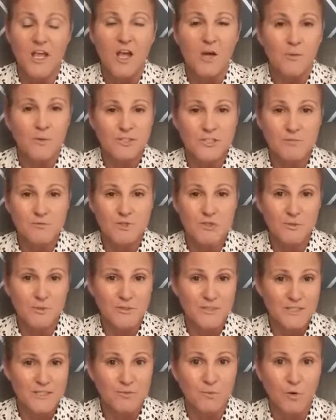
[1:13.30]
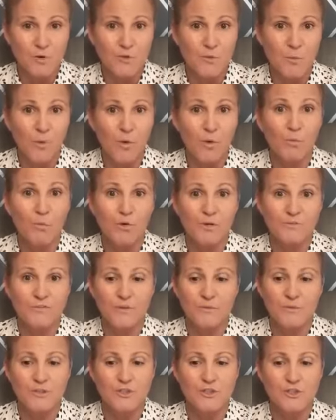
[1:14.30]
Which I'm sure this is what you all want
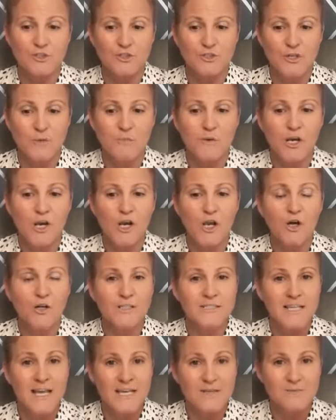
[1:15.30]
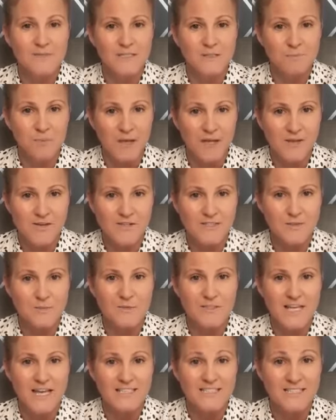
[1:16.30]
from your children, but a lot of times as parents we
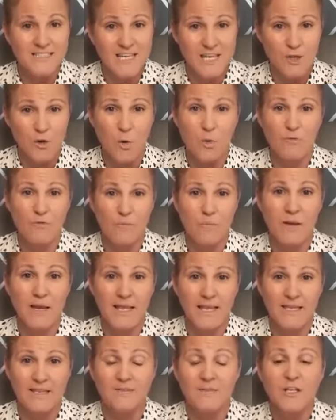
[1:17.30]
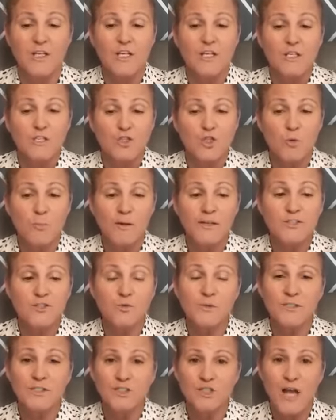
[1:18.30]
tend to take over play. So by
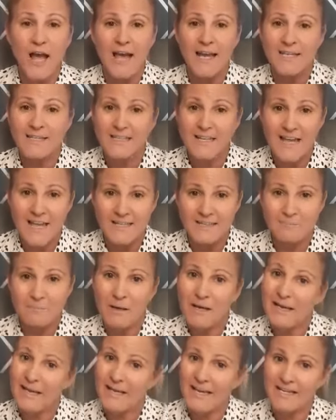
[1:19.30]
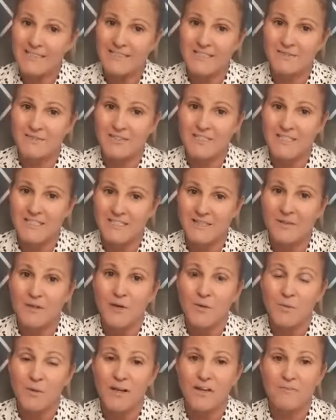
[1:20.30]
doing a child-led play activity,
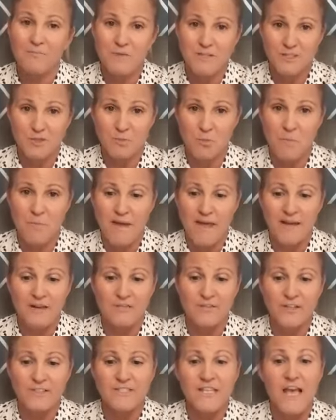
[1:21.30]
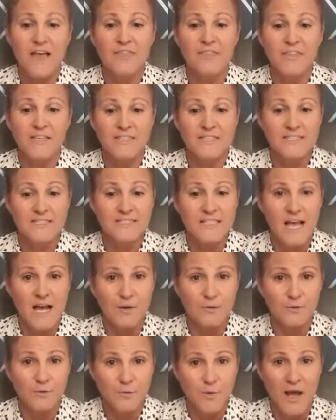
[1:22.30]
we'll have much more benefits, and this is how
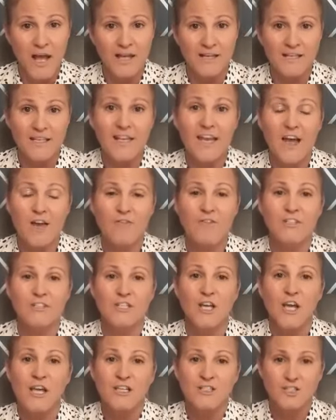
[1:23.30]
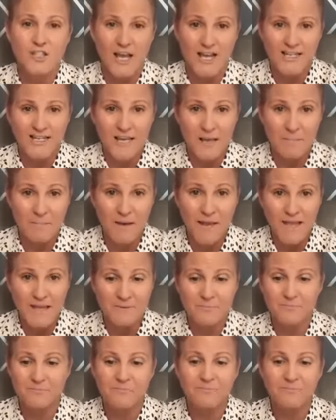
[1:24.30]
you can encourage child-led play.